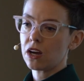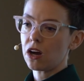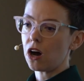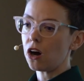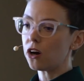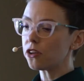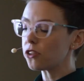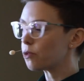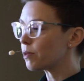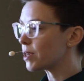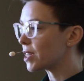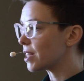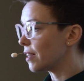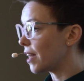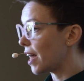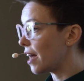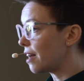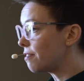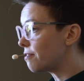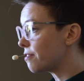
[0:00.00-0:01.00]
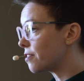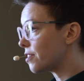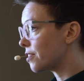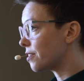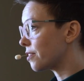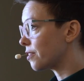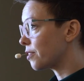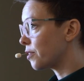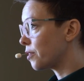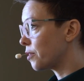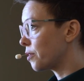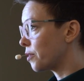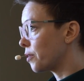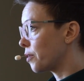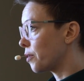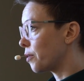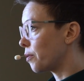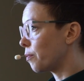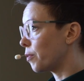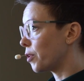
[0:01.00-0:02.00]
All that was left
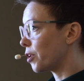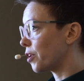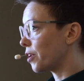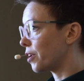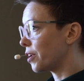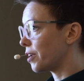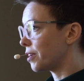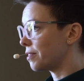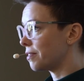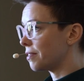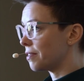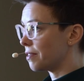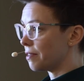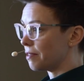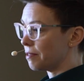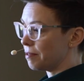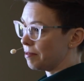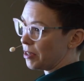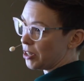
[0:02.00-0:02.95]
were